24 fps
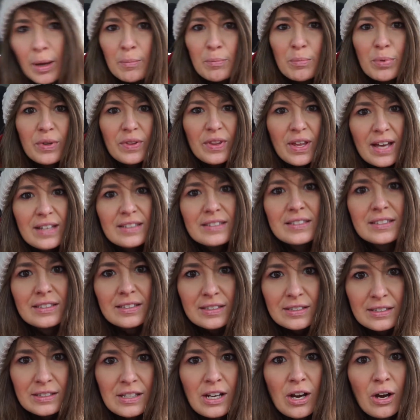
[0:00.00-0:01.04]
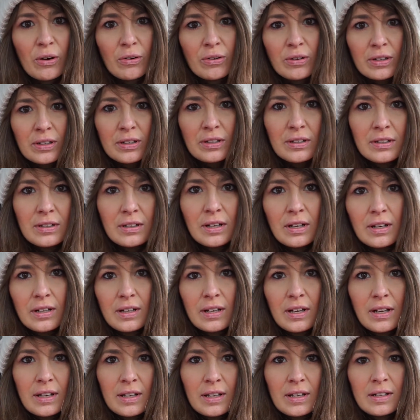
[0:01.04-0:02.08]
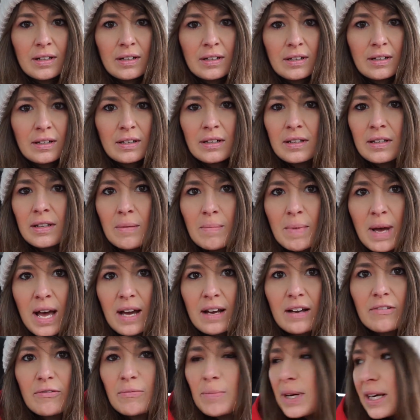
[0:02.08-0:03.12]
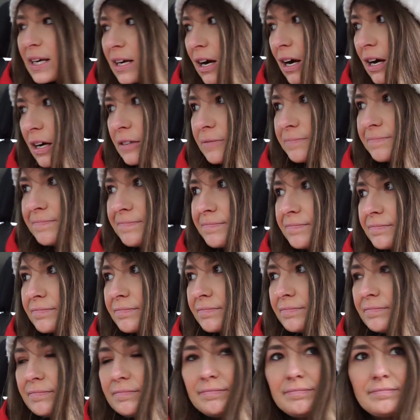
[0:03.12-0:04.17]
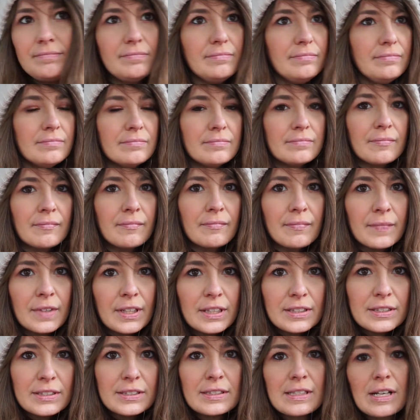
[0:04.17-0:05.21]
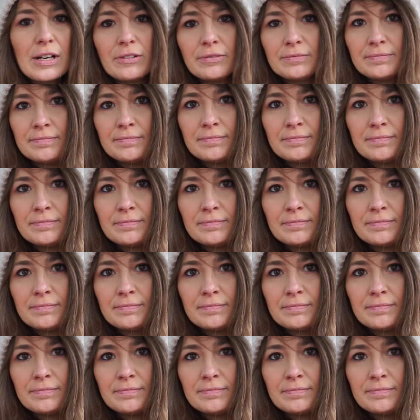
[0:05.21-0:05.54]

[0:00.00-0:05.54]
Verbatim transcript: but that's snow in the back of my car. Snow.